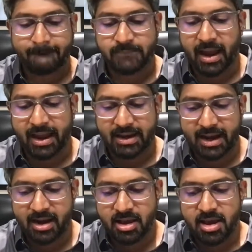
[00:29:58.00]
I
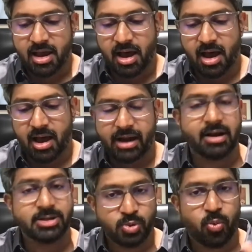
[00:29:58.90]
need at
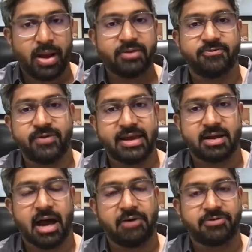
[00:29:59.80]
least 1 week
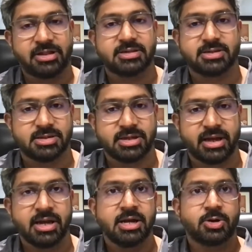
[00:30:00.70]
after the
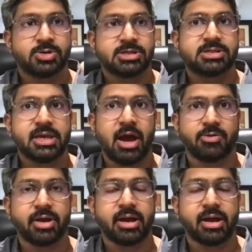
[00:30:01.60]
surgery to just see how the